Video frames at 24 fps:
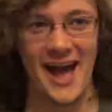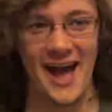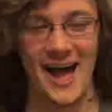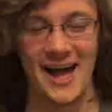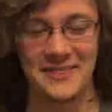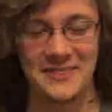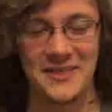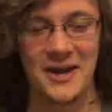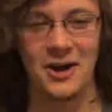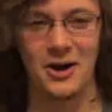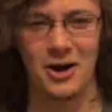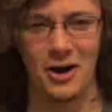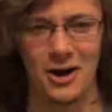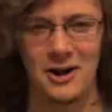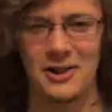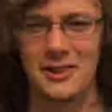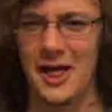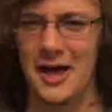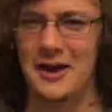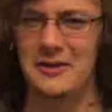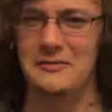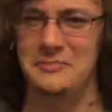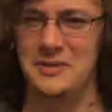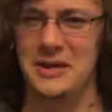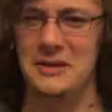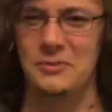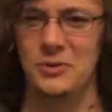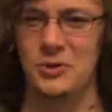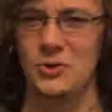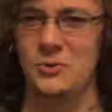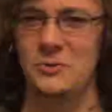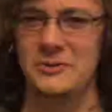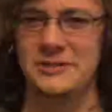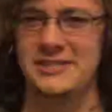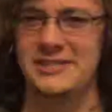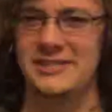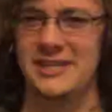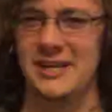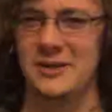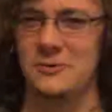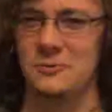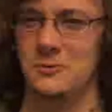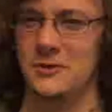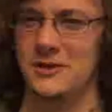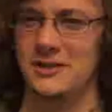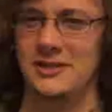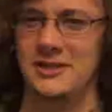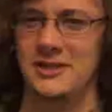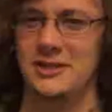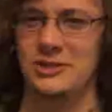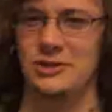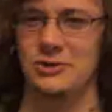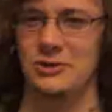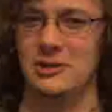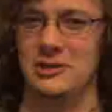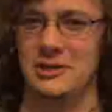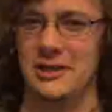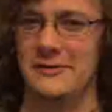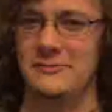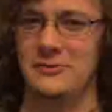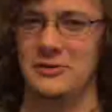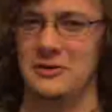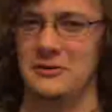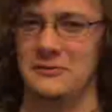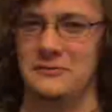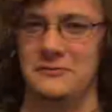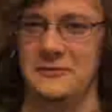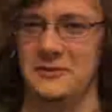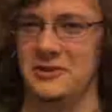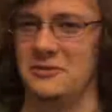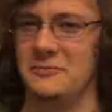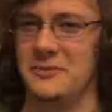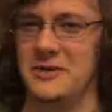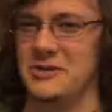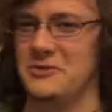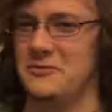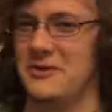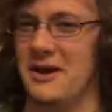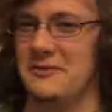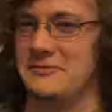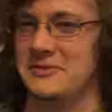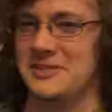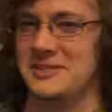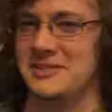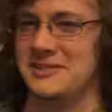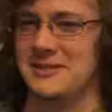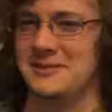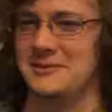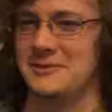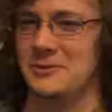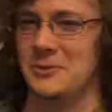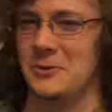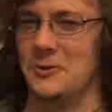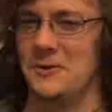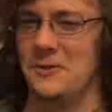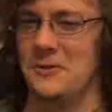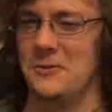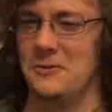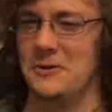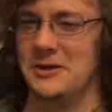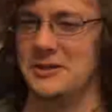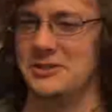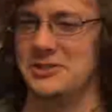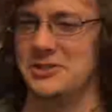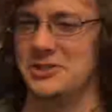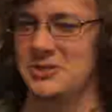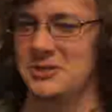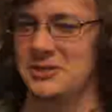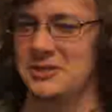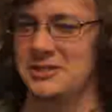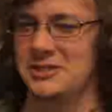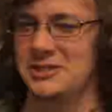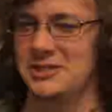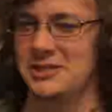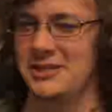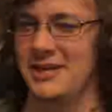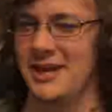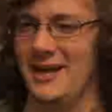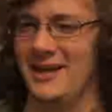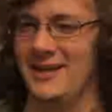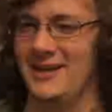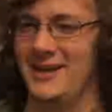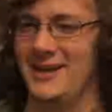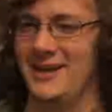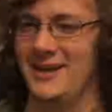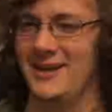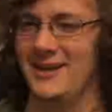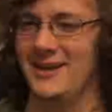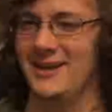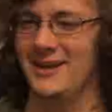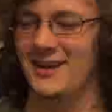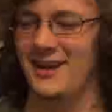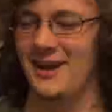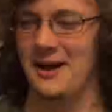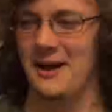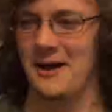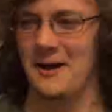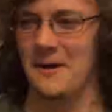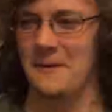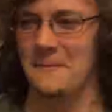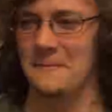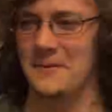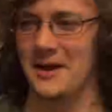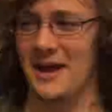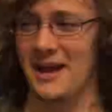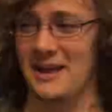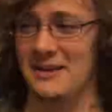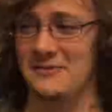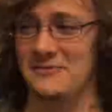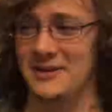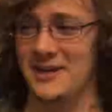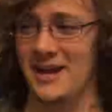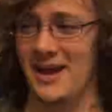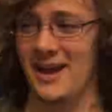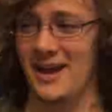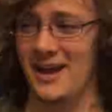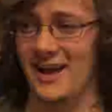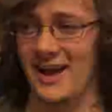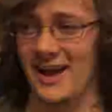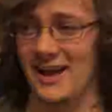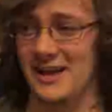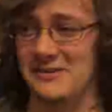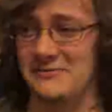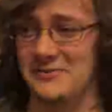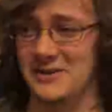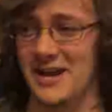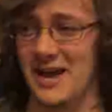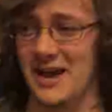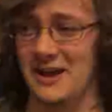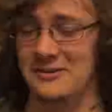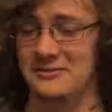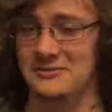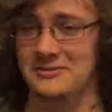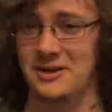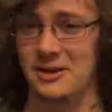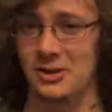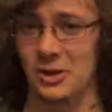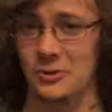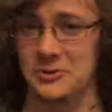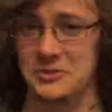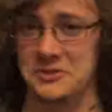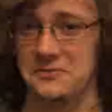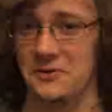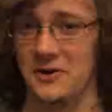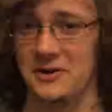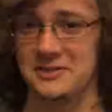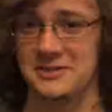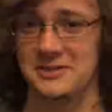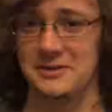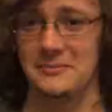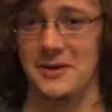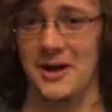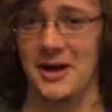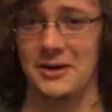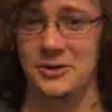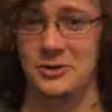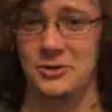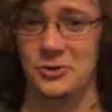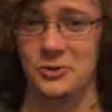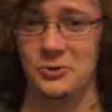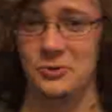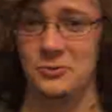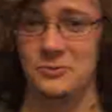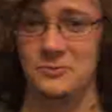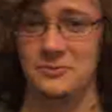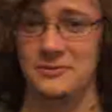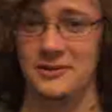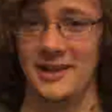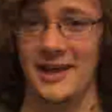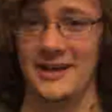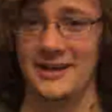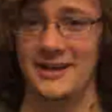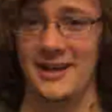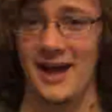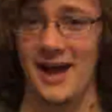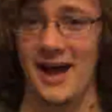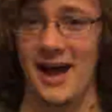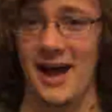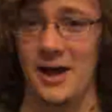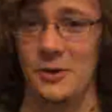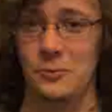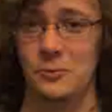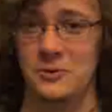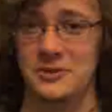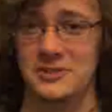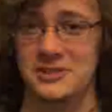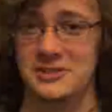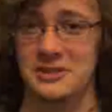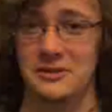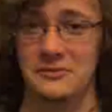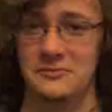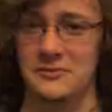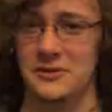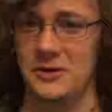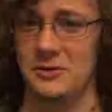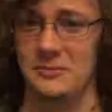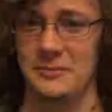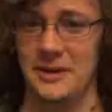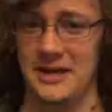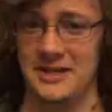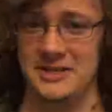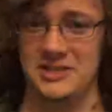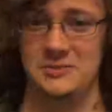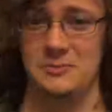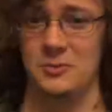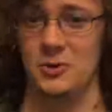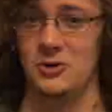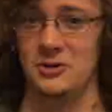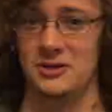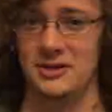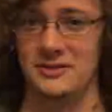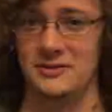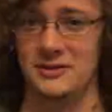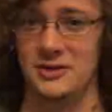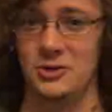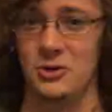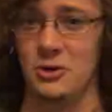There are a lot of people who would say, "Really, you're a lover of film and you haven't seen the Lord of the Rings trilogy yet?" I even had close friends of mine who, like, I was the film expert in the